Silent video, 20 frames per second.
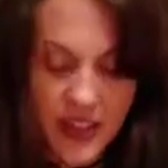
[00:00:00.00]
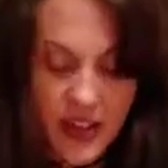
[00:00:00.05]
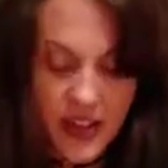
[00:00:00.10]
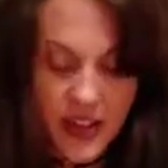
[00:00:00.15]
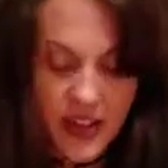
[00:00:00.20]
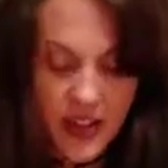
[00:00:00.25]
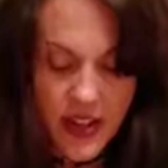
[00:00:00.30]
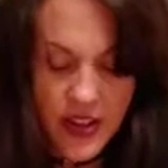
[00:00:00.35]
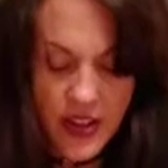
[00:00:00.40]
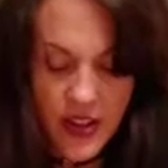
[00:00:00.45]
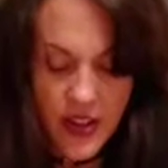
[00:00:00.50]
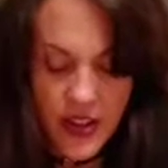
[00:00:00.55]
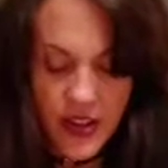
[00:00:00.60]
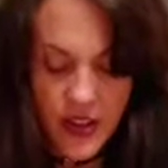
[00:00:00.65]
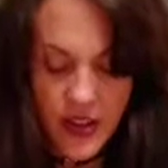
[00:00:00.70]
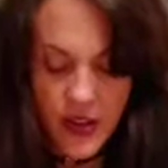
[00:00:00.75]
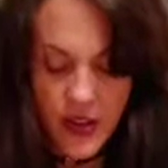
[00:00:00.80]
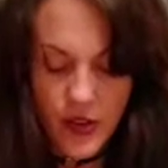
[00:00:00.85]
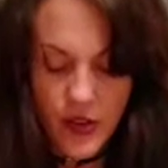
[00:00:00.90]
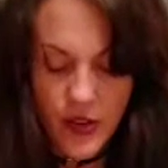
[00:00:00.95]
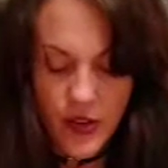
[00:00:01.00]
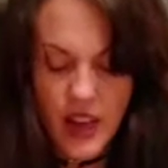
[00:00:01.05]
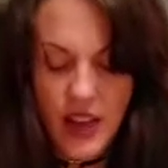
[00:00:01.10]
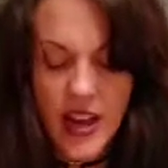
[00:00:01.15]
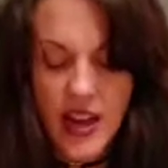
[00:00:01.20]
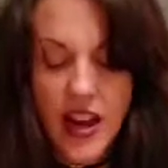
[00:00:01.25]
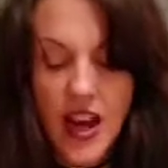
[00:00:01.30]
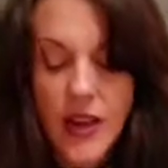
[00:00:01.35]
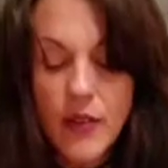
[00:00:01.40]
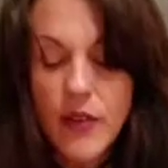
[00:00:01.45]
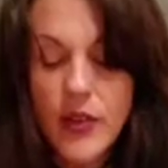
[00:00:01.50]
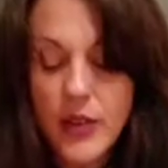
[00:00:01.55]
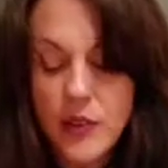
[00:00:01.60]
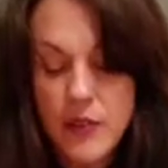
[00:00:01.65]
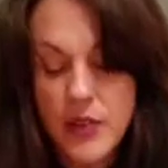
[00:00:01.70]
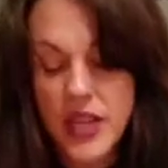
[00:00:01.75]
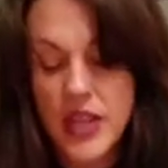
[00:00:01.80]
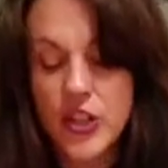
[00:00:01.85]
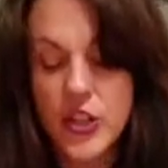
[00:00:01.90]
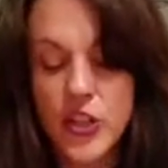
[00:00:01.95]
Okay, I want to
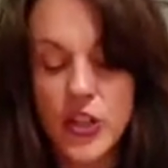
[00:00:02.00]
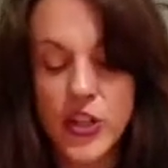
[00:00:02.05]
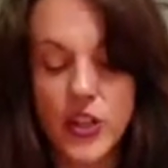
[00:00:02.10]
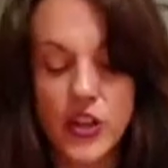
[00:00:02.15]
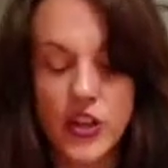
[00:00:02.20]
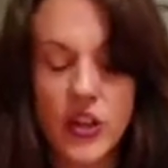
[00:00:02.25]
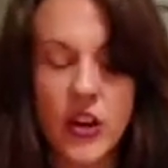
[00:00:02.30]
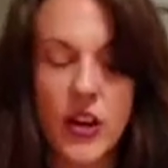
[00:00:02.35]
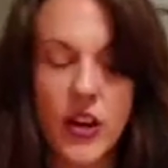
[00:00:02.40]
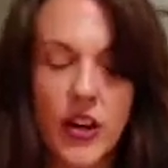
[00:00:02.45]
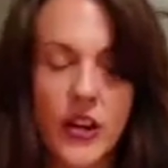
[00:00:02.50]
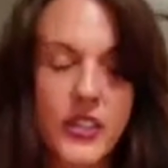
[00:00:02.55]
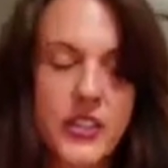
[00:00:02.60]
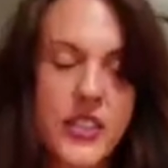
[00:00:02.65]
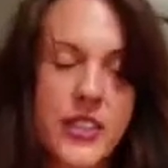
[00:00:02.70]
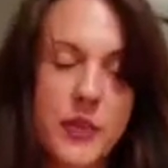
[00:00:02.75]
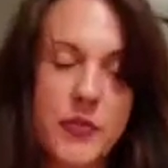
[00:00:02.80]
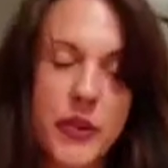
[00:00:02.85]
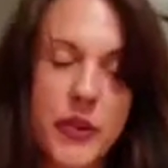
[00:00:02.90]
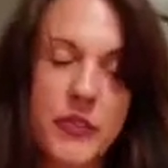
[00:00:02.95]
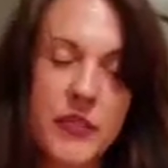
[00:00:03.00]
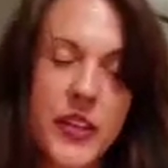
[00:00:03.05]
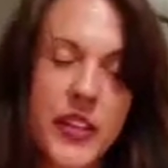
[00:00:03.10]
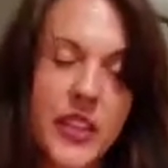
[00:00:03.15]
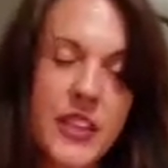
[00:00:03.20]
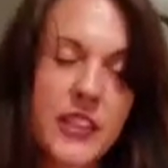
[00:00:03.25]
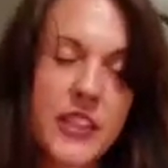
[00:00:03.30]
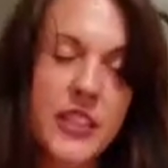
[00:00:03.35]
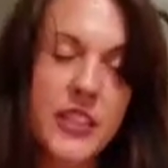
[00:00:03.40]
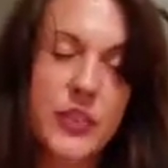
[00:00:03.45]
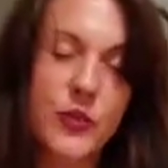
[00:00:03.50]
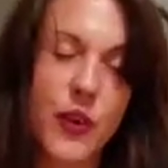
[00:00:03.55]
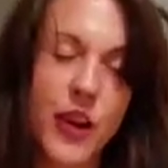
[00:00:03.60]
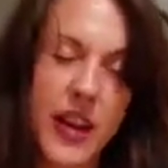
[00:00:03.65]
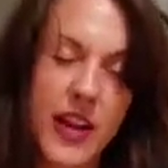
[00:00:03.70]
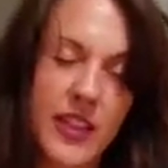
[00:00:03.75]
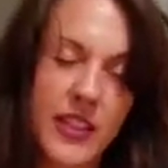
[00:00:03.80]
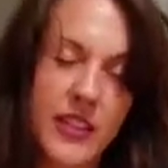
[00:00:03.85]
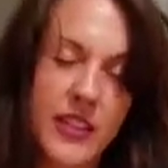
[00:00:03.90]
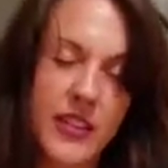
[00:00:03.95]
make sure. Cards, am I reading this
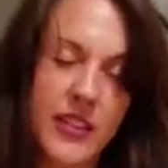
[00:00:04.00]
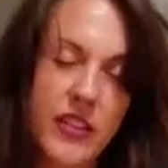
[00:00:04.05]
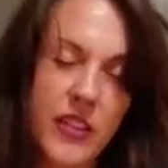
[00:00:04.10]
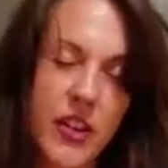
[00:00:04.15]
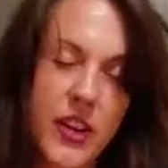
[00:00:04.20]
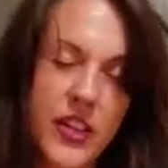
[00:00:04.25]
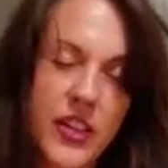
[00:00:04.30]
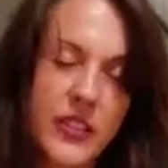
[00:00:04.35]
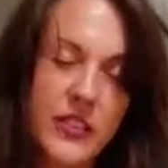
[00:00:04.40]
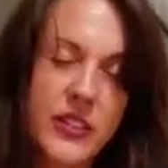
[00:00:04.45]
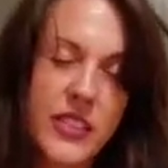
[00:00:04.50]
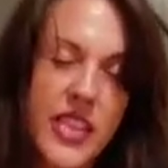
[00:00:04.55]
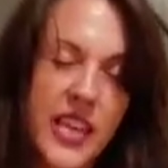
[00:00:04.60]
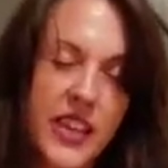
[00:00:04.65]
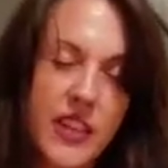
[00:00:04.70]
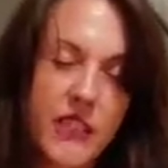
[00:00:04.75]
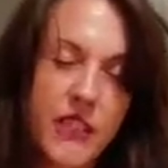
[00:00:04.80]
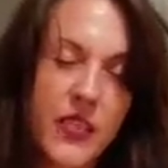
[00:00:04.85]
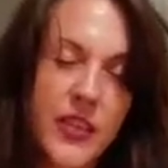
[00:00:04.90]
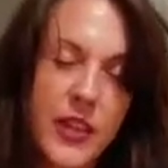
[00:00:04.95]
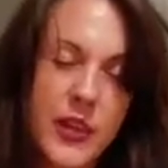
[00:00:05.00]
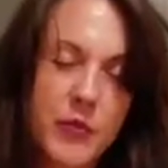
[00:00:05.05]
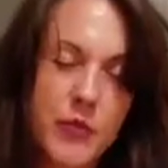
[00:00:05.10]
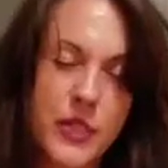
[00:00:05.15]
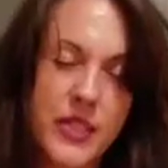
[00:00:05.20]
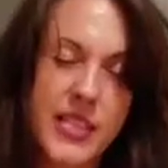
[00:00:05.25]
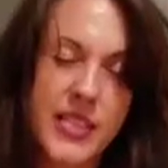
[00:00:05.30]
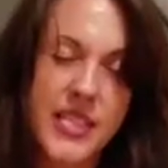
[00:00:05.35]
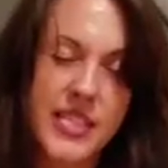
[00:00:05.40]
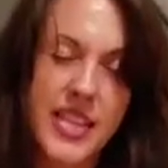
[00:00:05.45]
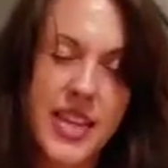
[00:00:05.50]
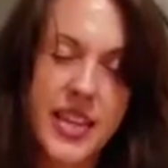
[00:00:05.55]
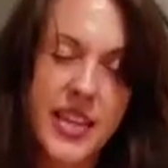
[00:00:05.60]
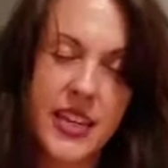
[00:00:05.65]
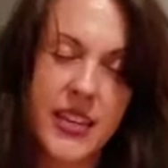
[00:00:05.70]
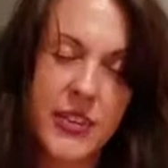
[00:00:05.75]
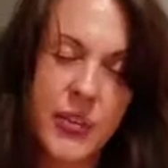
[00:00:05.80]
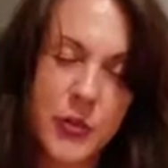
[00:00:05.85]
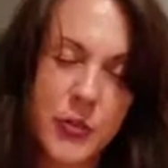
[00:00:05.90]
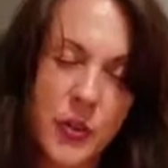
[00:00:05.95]
right? Are you saying for them to stay
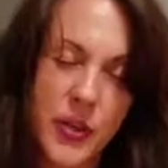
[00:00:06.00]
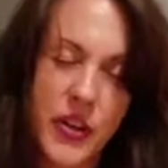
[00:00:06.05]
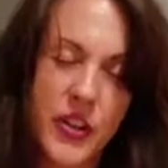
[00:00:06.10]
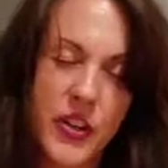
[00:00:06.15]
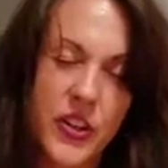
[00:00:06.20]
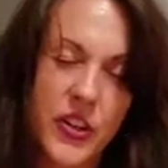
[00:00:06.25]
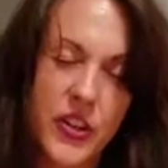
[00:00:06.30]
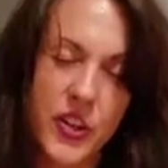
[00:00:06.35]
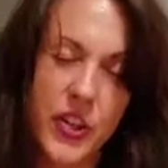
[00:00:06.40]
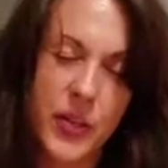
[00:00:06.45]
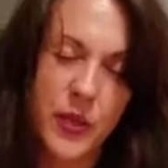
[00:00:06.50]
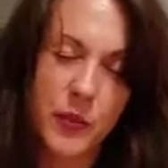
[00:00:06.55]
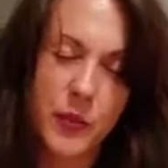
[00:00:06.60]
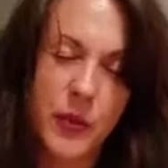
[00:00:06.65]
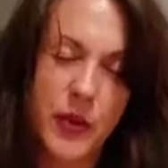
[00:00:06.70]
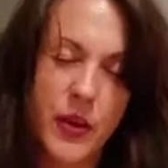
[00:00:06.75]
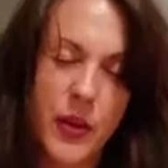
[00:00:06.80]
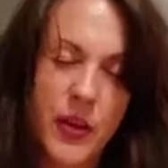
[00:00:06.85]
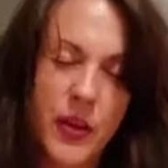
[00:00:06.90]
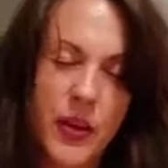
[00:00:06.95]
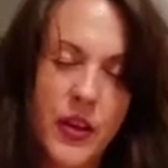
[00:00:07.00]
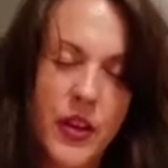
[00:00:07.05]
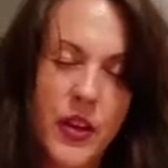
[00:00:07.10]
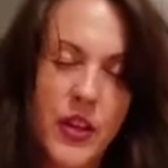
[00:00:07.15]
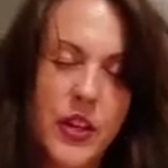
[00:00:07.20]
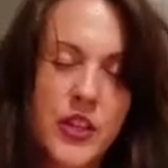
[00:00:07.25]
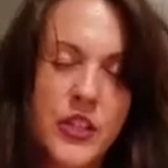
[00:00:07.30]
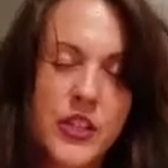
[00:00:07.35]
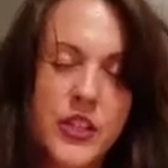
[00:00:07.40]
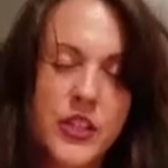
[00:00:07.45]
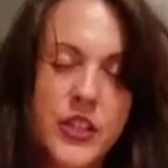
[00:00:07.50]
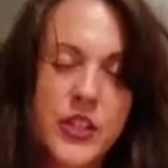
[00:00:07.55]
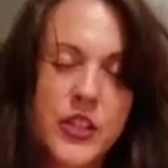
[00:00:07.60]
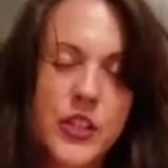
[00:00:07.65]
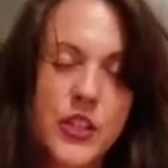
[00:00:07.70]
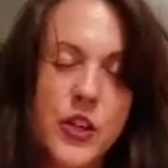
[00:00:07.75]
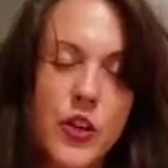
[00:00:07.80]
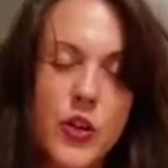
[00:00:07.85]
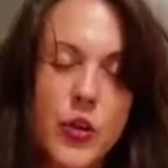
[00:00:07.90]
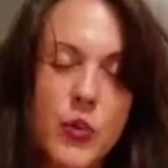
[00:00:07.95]
in the partnership?
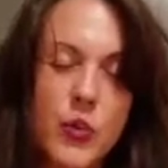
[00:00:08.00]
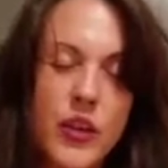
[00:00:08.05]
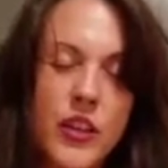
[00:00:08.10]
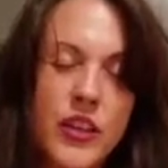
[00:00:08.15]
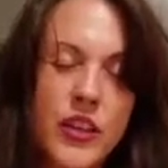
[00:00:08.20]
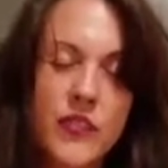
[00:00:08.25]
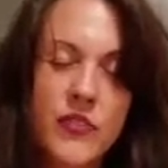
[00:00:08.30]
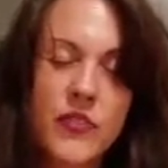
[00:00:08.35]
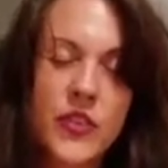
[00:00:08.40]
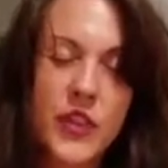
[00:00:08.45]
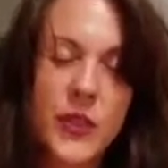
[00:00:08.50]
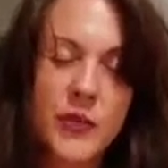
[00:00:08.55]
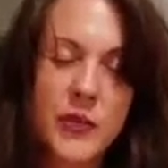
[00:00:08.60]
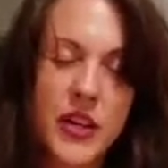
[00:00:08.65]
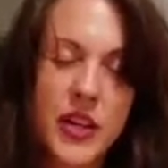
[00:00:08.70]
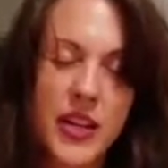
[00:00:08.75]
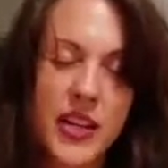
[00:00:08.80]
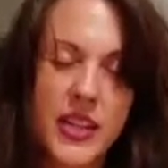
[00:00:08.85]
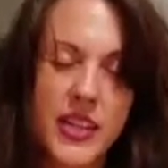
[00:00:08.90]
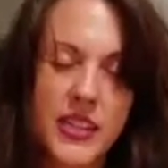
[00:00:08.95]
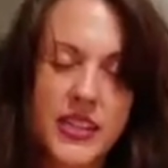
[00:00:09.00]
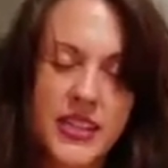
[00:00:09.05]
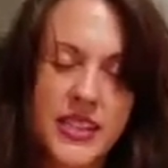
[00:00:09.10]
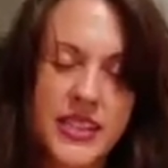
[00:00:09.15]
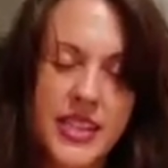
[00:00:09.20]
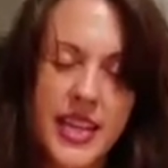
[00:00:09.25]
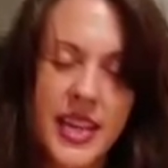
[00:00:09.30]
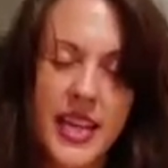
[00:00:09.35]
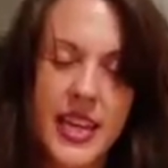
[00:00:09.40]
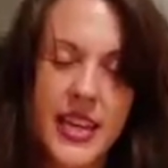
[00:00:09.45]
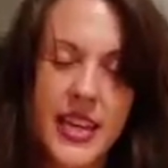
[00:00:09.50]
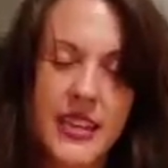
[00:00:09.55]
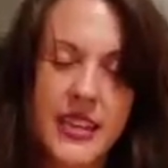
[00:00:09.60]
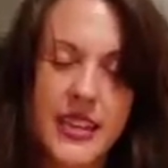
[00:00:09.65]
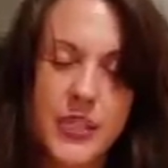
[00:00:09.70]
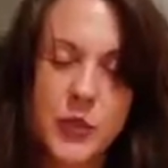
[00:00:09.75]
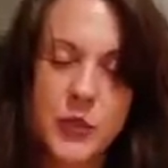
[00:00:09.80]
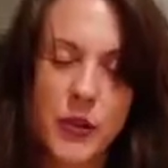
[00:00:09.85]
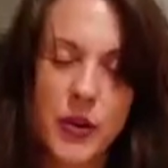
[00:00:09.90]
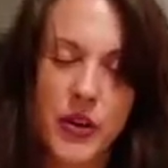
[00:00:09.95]
So what if Geminis stay in
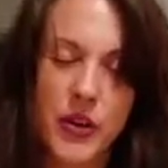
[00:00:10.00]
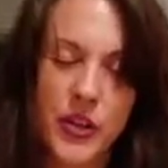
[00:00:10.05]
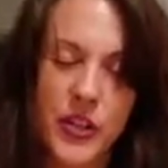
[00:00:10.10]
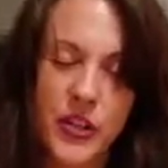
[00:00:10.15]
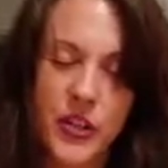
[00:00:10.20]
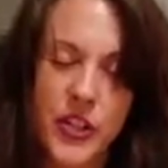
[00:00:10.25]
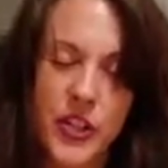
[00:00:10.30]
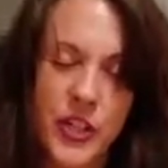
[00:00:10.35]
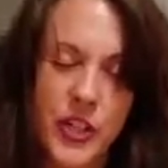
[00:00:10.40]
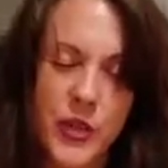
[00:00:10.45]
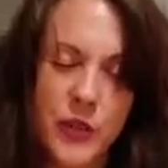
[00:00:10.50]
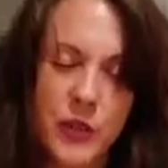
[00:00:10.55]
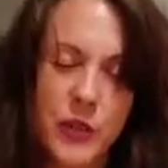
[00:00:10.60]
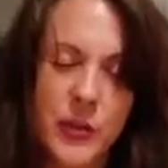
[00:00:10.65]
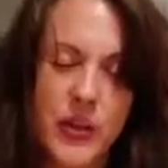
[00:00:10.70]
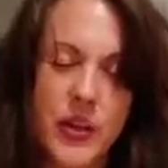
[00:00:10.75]
this partnership?